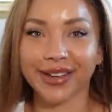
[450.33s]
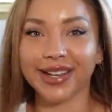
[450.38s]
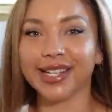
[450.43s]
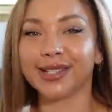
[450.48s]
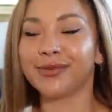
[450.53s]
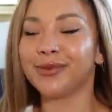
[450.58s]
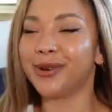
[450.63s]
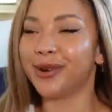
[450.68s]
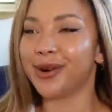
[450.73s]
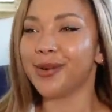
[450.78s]

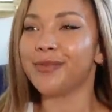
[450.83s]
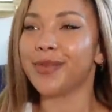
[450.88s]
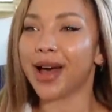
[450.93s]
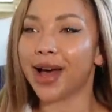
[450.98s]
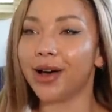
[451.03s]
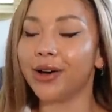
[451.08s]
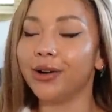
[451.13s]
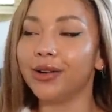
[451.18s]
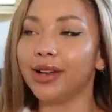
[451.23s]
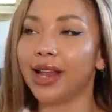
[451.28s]
It's more
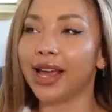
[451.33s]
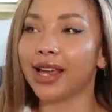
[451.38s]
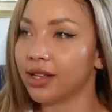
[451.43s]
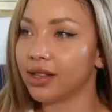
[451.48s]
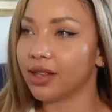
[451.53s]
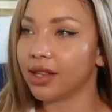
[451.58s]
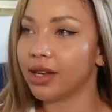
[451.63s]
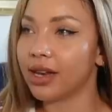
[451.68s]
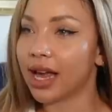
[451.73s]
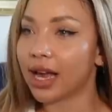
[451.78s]
about
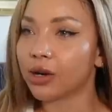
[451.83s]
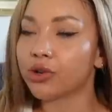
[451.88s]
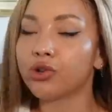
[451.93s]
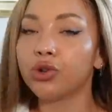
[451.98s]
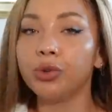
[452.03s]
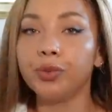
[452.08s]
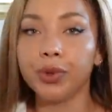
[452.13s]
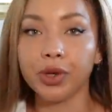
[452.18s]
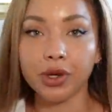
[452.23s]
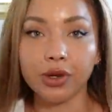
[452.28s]
like the
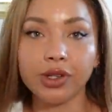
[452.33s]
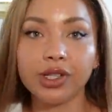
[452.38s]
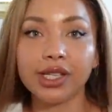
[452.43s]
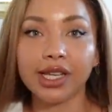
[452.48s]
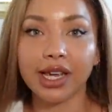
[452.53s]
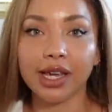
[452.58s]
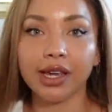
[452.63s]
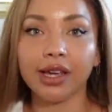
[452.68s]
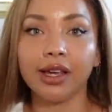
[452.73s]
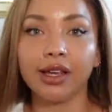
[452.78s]
natural
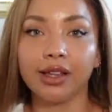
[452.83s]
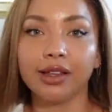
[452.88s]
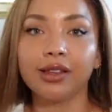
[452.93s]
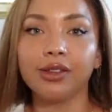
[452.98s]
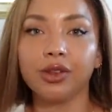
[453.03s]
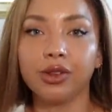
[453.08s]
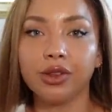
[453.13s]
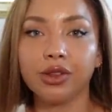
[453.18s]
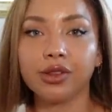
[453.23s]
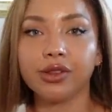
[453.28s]
beauty
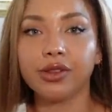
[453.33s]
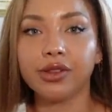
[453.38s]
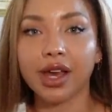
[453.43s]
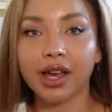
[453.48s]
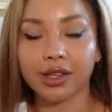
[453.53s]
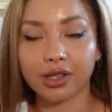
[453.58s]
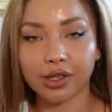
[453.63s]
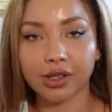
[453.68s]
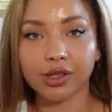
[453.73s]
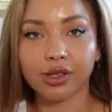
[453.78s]

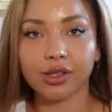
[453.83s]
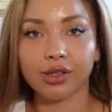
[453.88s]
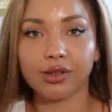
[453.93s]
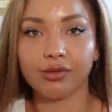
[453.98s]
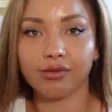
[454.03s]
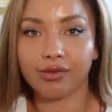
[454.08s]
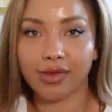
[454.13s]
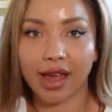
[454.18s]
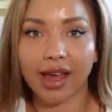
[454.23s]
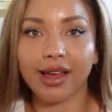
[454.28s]
that's
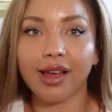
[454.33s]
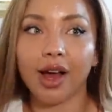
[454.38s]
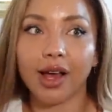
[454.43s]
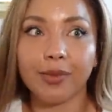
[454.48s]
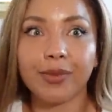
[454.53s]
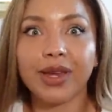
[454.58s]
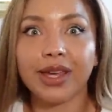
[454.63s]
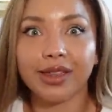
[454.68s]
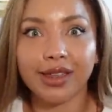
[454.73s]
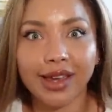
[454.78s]
that
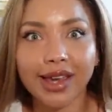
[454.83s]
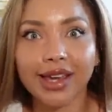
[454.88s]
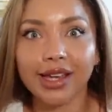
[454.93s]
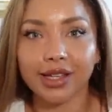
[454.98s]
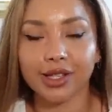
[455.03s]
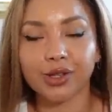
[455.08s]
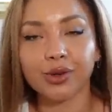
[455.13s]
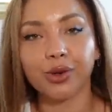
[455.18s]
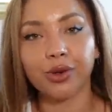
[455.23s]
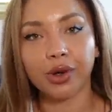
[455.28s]
Ibiza
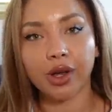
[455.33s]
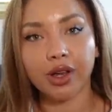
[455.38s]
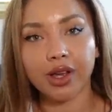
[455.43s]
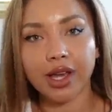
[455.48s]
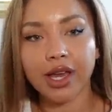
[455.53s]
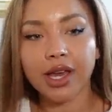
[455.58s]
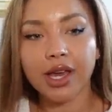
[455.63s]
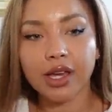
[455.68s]
is or uh,